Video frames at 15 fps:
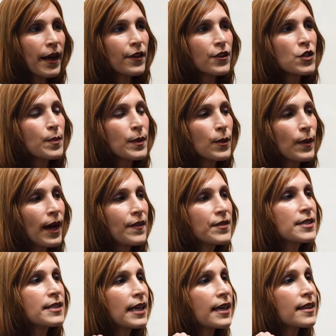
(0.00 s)
matters, but you
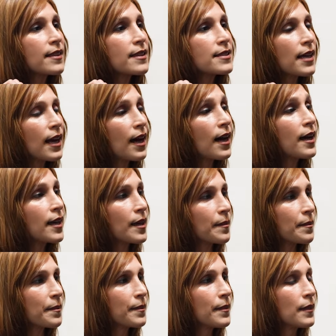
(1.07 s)
have to take the
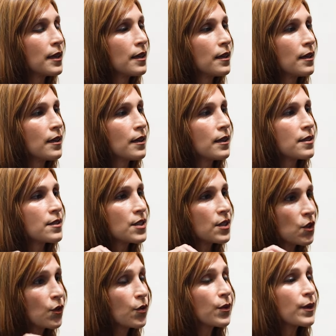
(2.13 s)
time
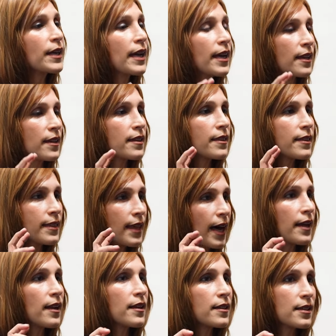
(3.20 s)
to create
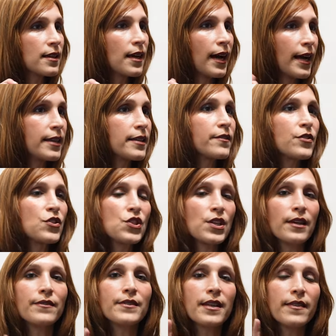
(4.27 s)
that kind of
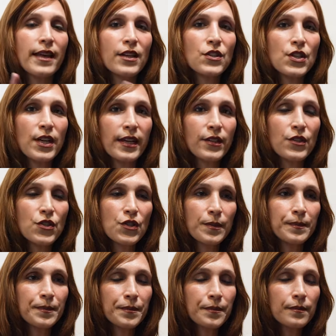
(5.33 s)
shift and that
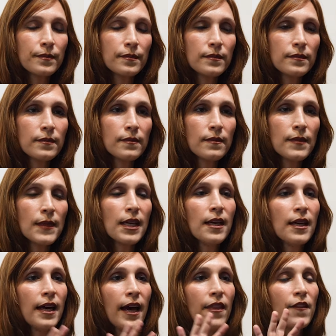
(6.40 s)
change.
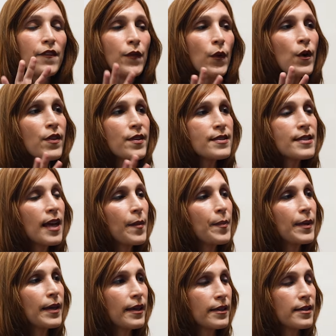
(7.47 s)
And the fourth
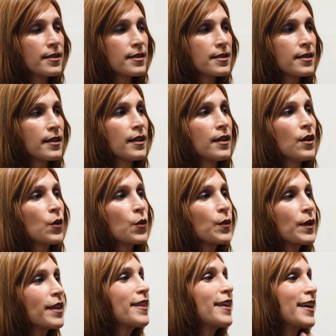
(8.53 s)
step is
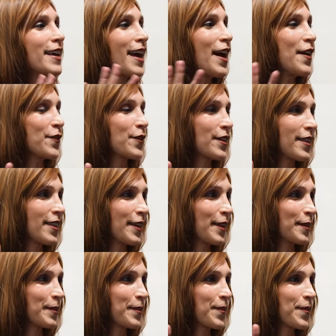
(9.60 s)
rethink
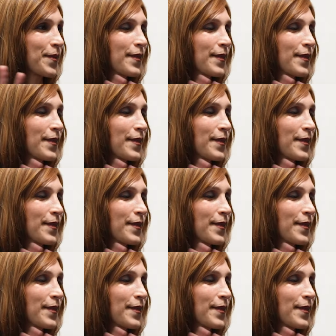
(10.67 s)
everything.